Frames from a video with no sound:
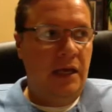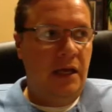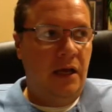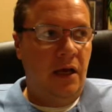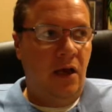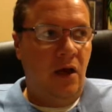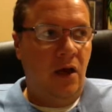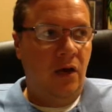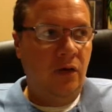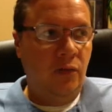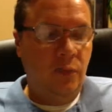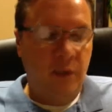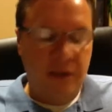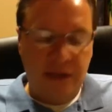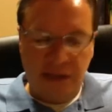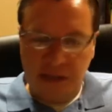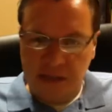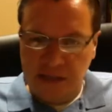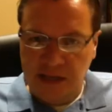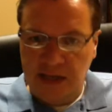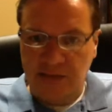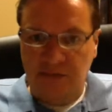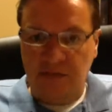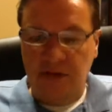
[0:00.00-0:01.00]
on week
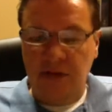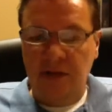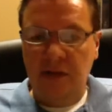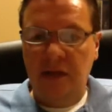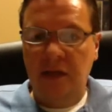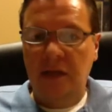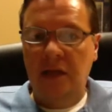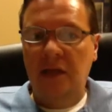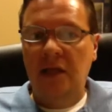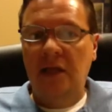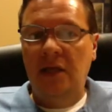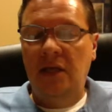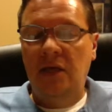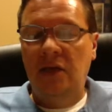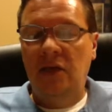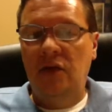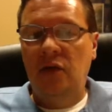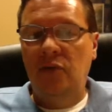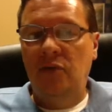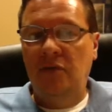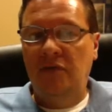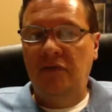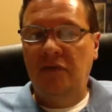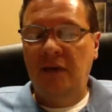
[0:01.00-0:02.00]
seven
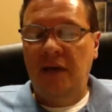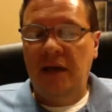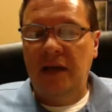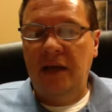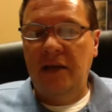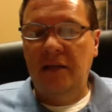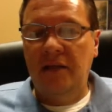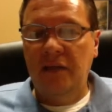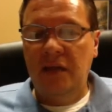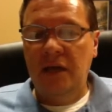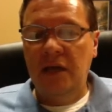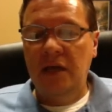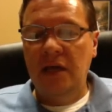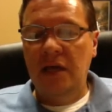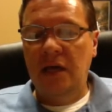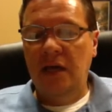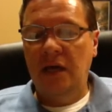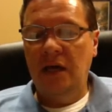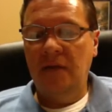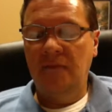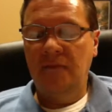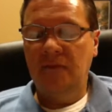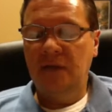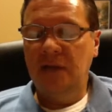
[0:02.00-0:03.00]
you will find the
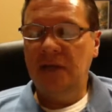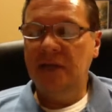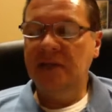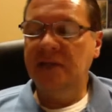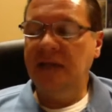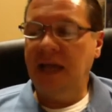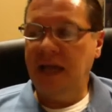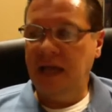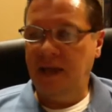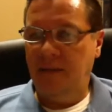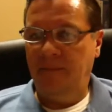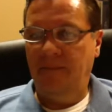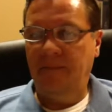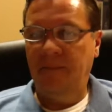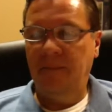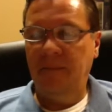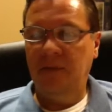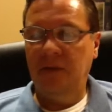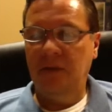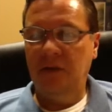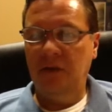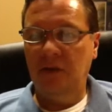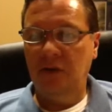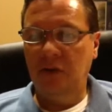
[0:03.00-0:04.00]
uh, the exam.
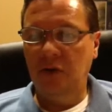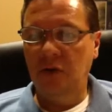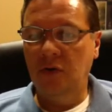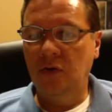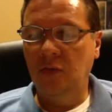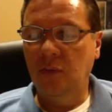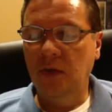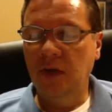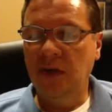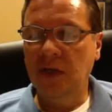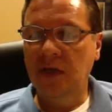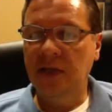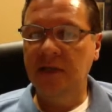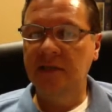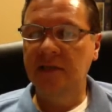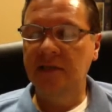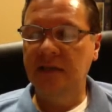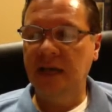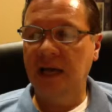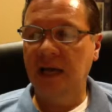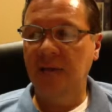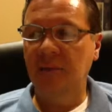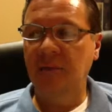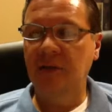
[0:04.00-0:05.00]
Go to weekly
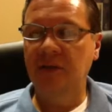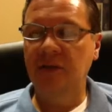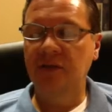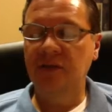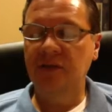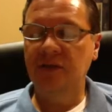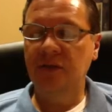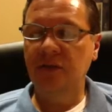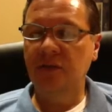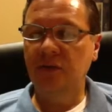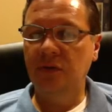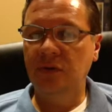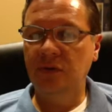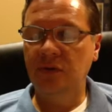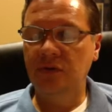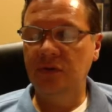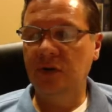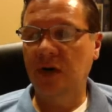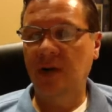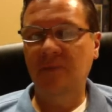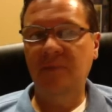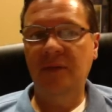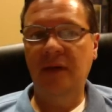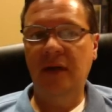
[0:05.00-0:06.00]
assignments, and you can
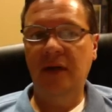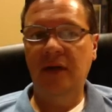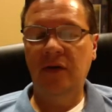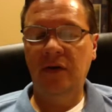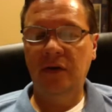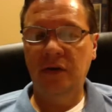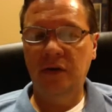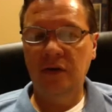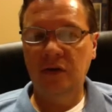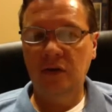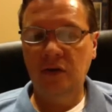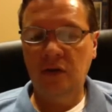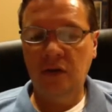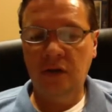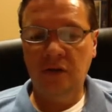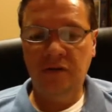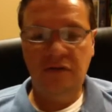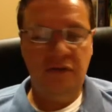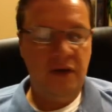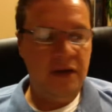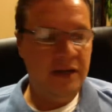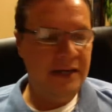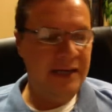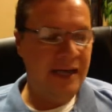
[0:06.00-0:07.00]
drop down and you can
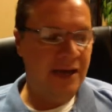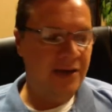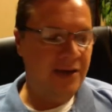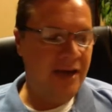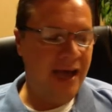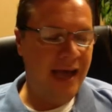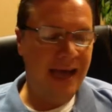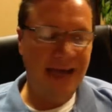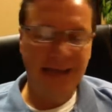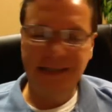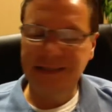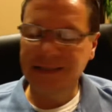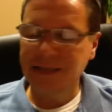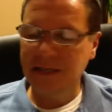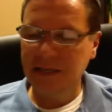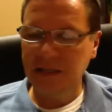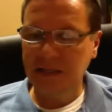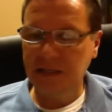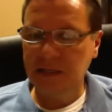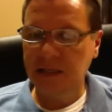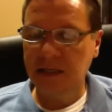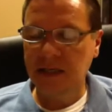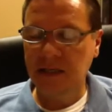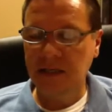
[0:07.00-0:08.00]
find how to
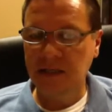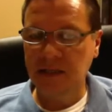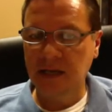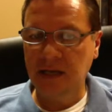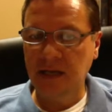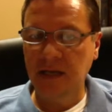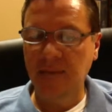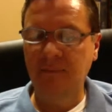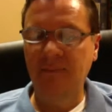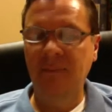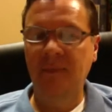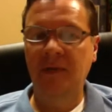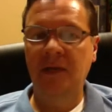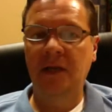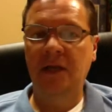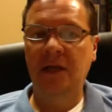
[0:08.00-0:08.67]
access the exam